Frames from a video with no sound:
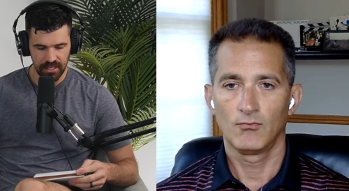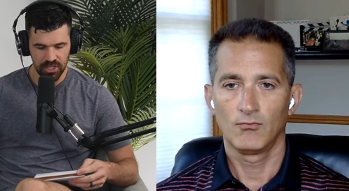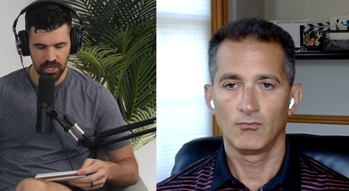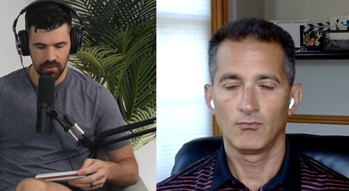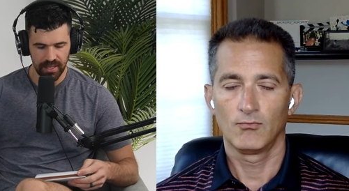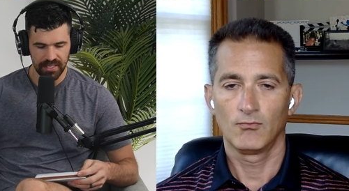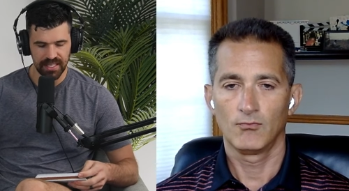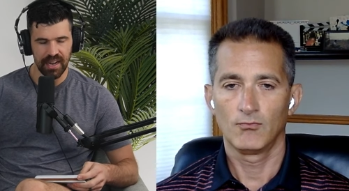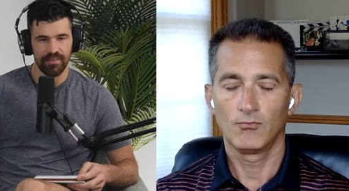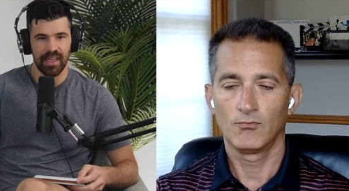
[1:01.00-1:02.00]
Speaker 1: the show. Like I
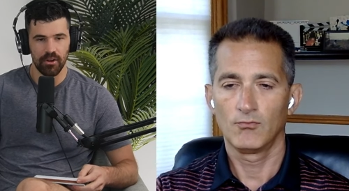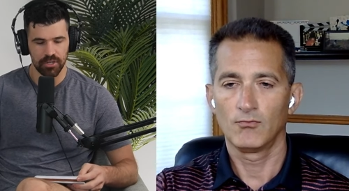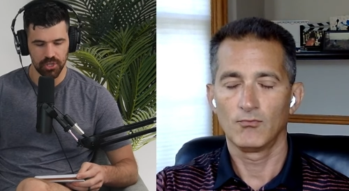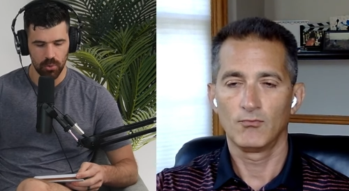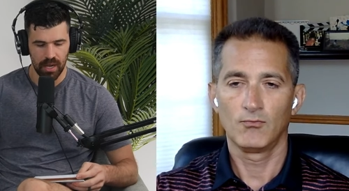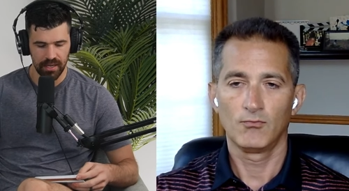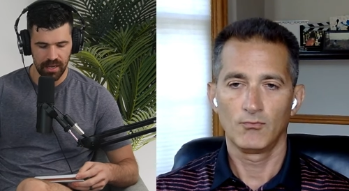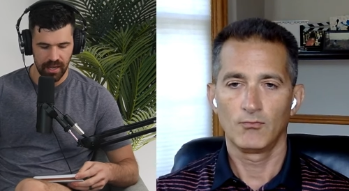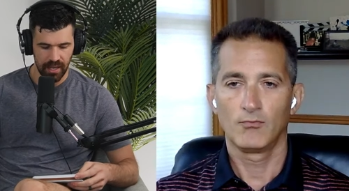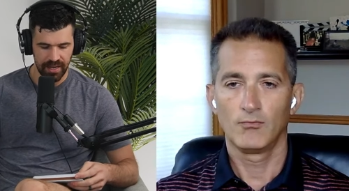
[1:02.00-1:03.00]
said, I have Eric
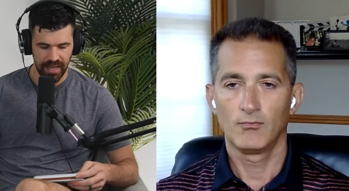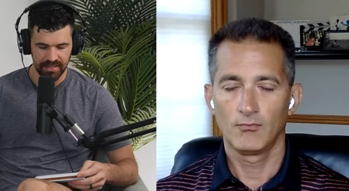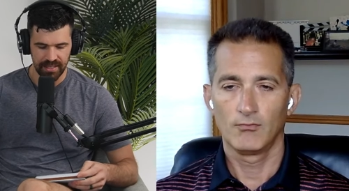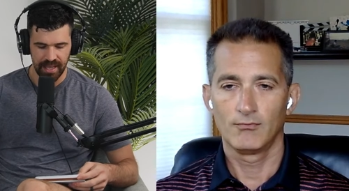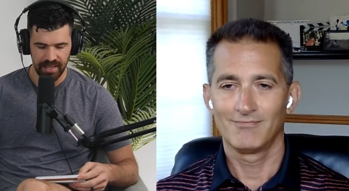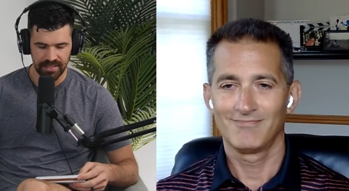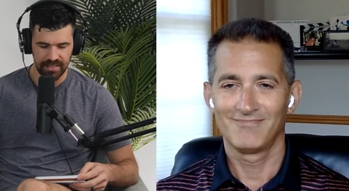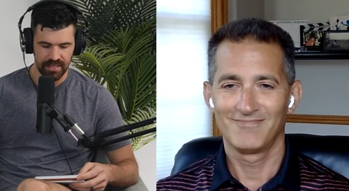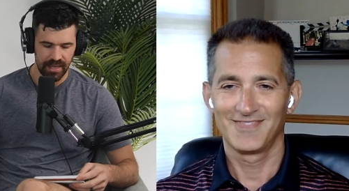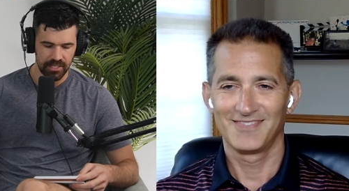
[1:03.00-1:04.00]
Scharaga on as a guest.
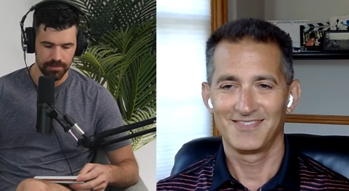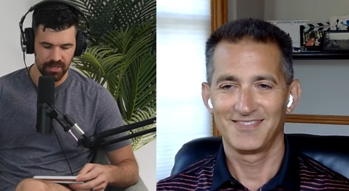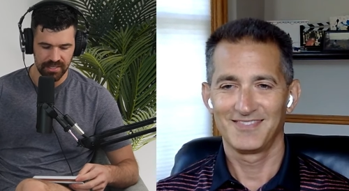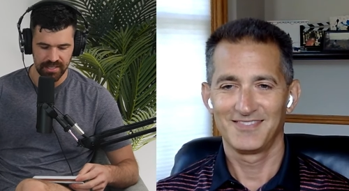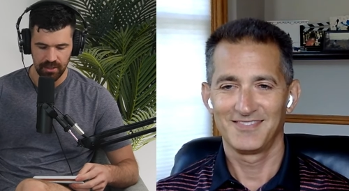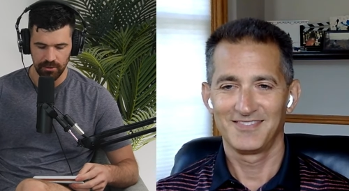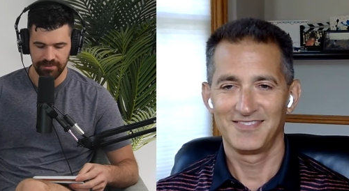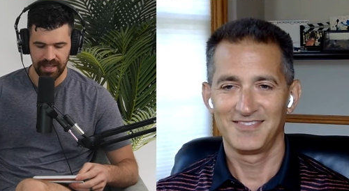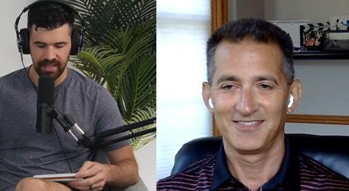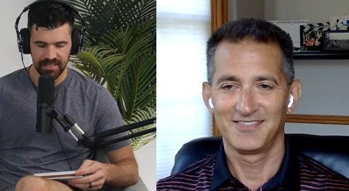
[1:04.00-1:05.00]
He's an expert in seller
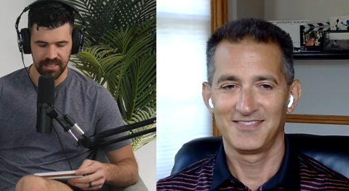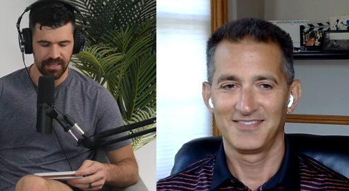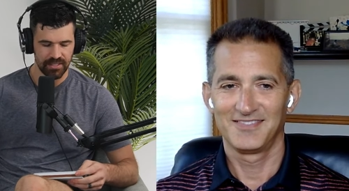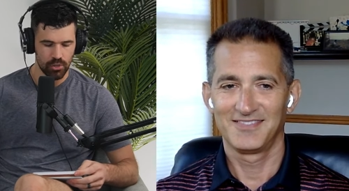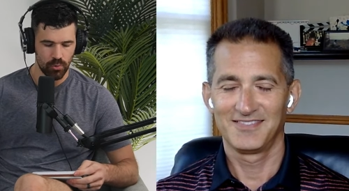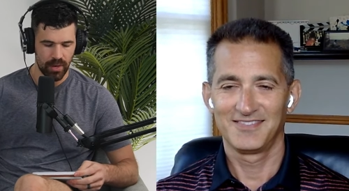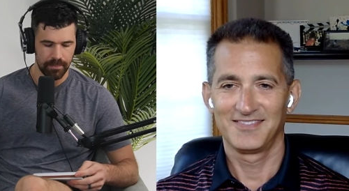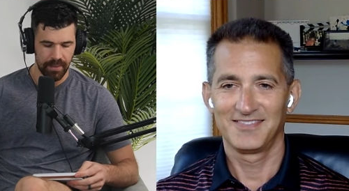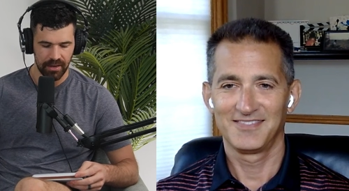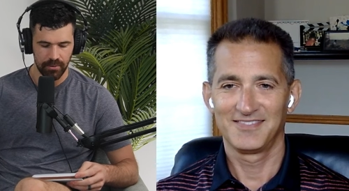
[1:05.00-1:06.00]
financing, has a
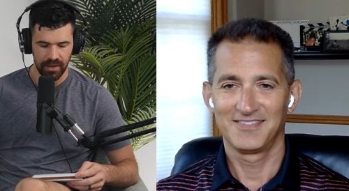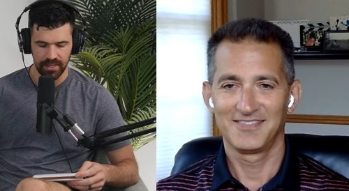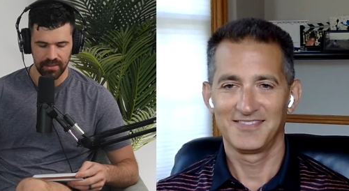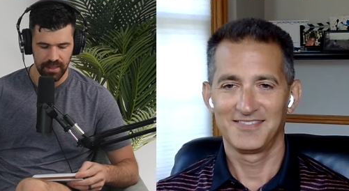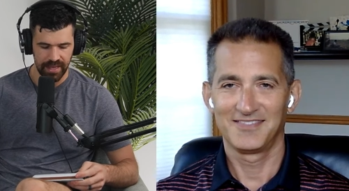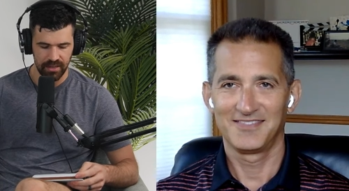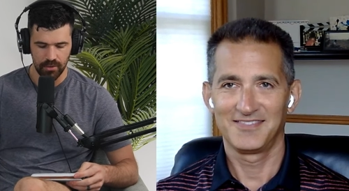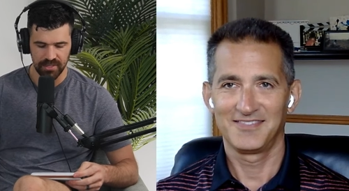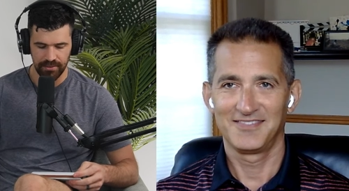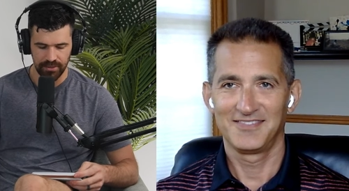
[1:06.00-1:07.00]
great background in land
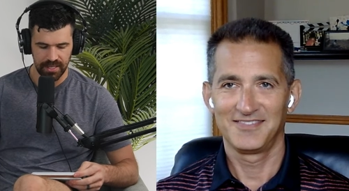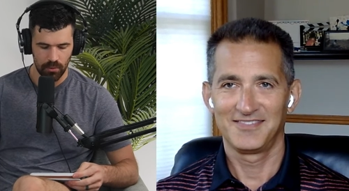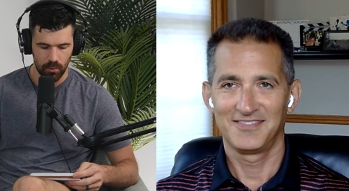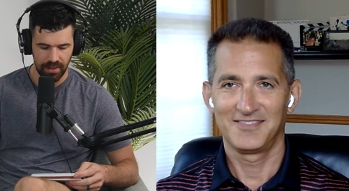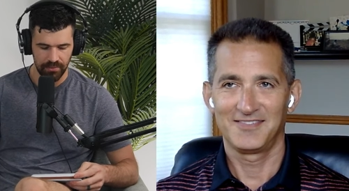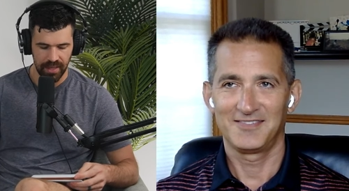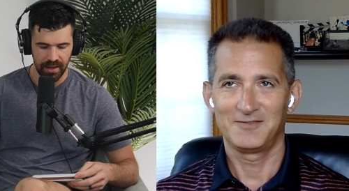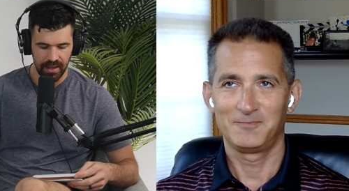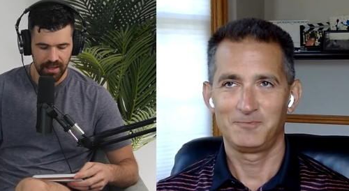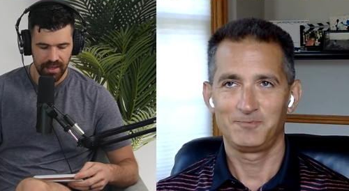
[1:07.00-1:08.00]
notes, everything around
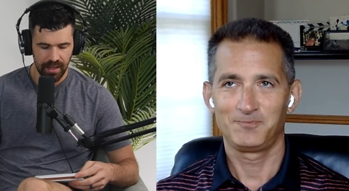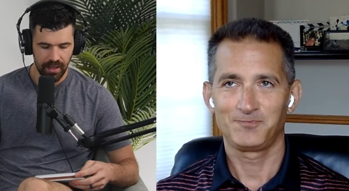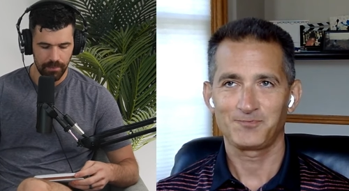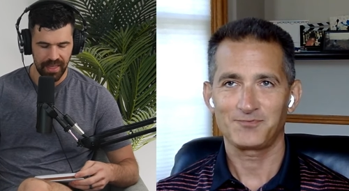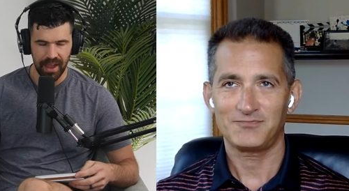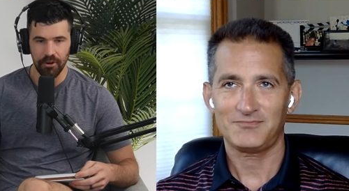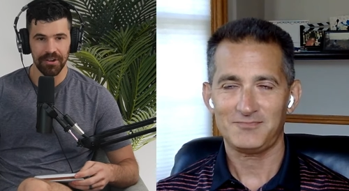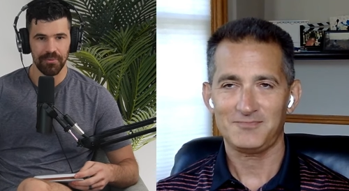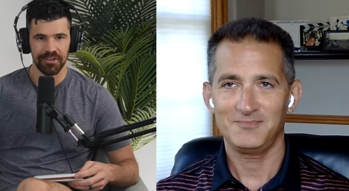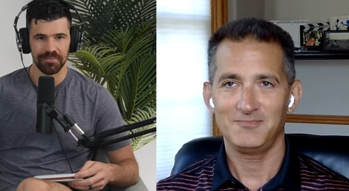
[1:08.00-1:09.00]
that.
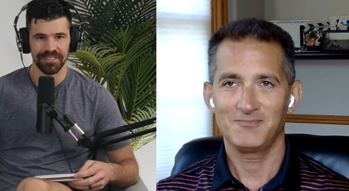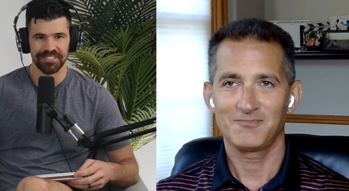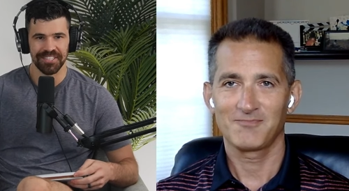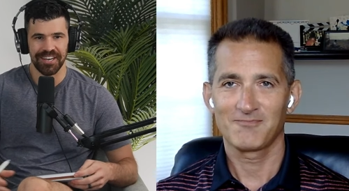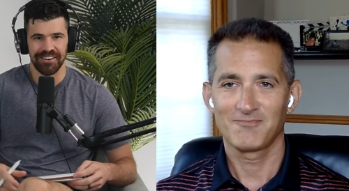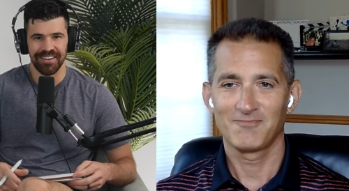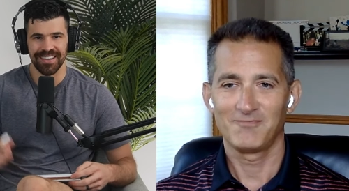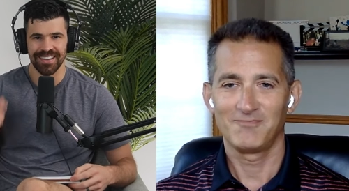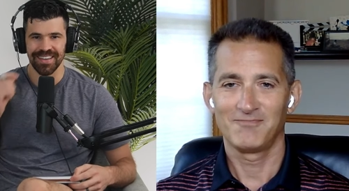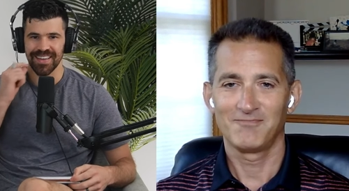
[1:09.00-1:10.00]
Eric, welcome to the show.
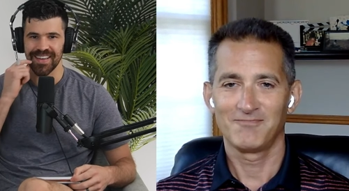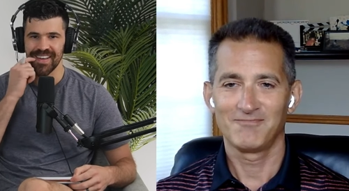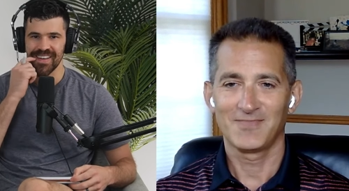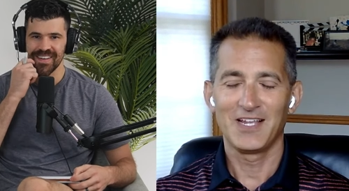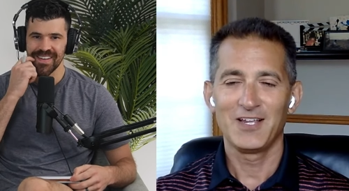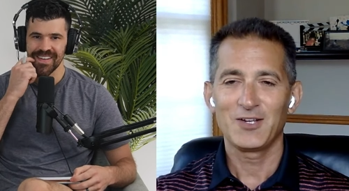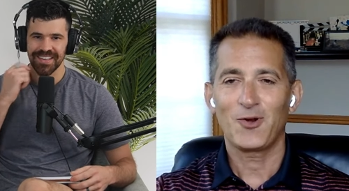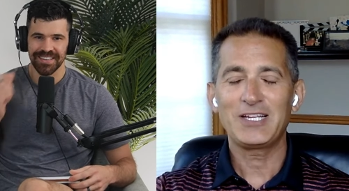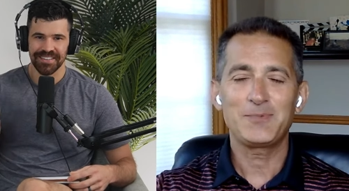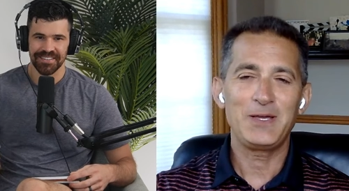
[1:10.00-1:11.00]

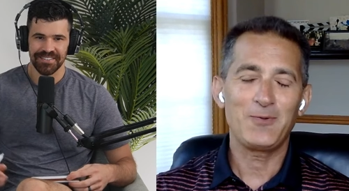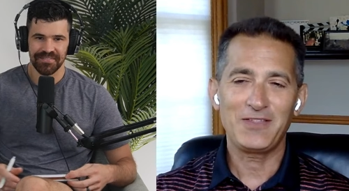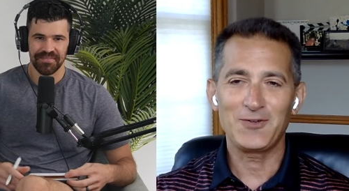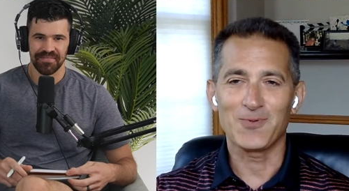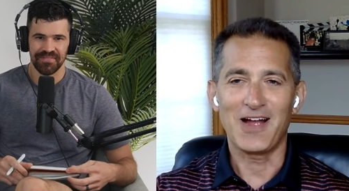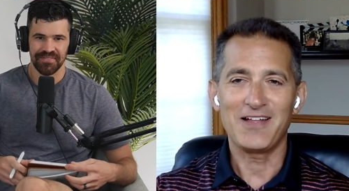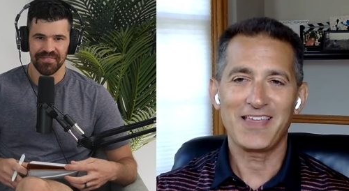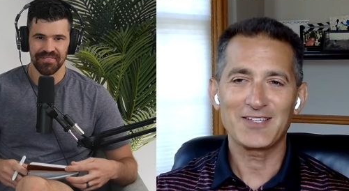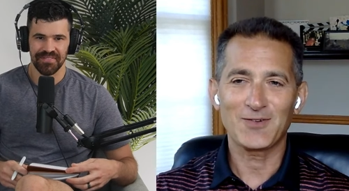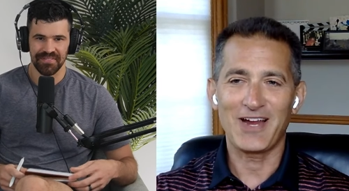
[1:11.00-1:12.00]
Great to be with you, Ron.
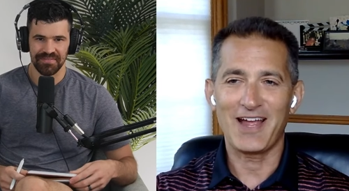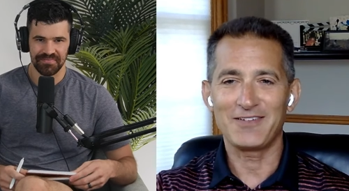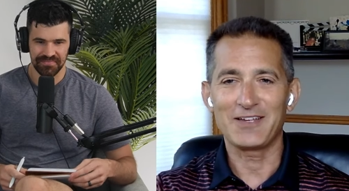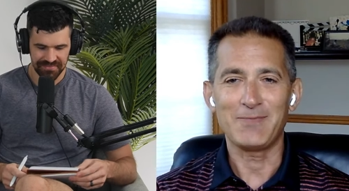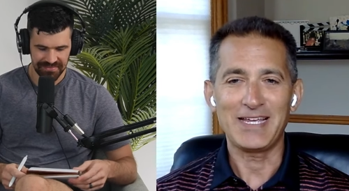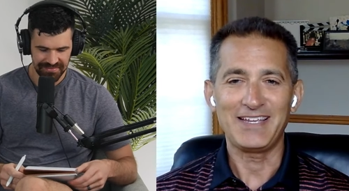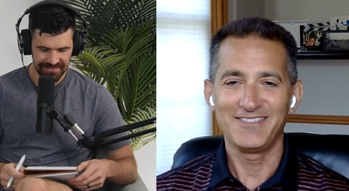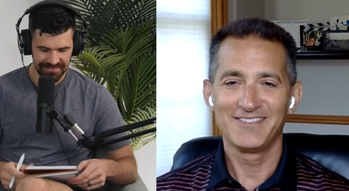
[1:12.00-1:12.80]
Thanks for having me.